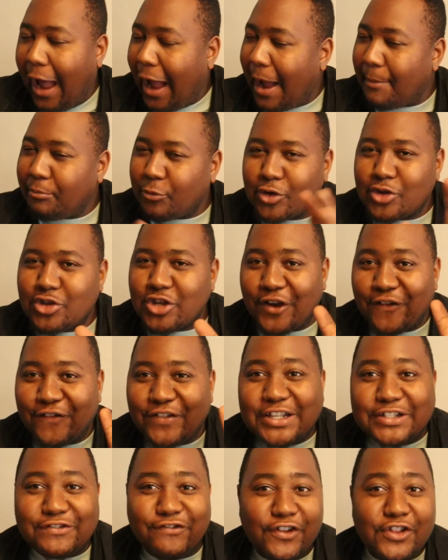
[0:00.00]
I'm not sure if
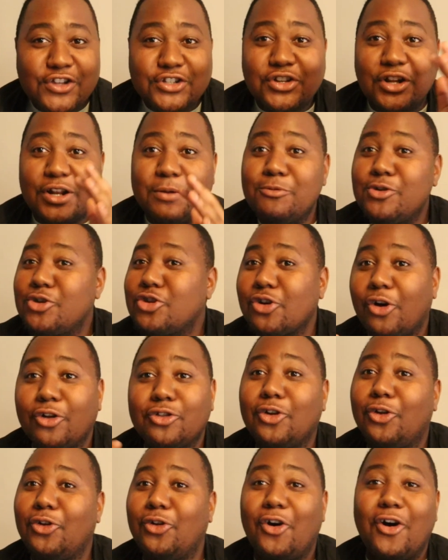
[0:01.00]
this video is going to be
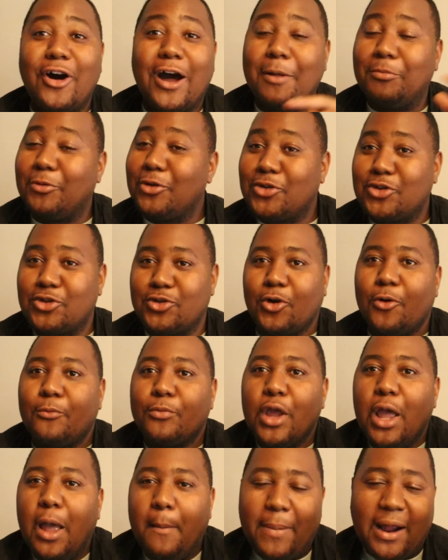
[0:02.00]
short or long, I'm not sure,
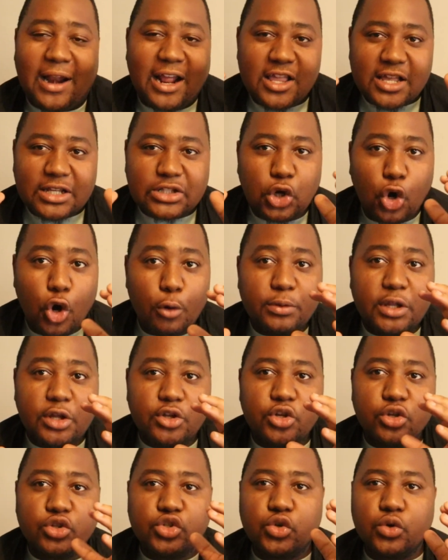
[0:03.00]
but I just hope
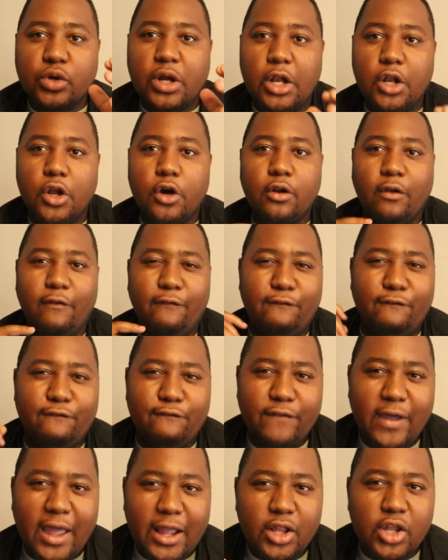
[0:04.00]
that you took a lot of
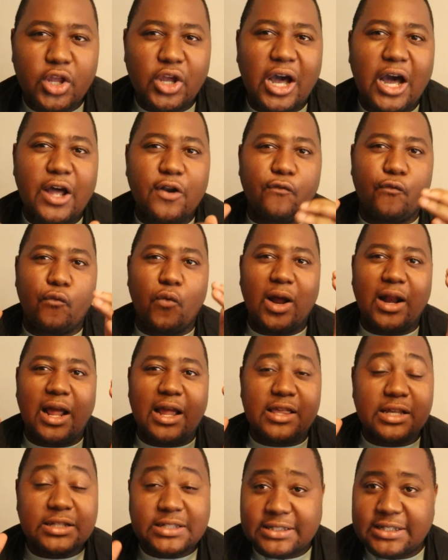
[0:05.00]
value out of what
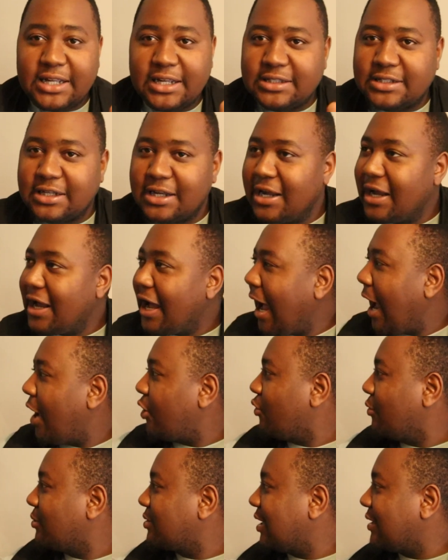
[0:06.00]
I just did. I
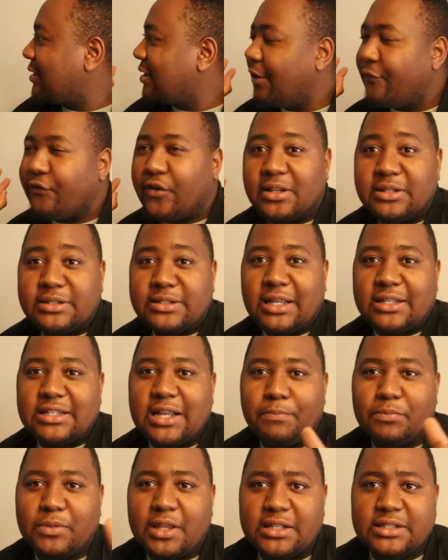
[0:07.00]
know it's a different setup.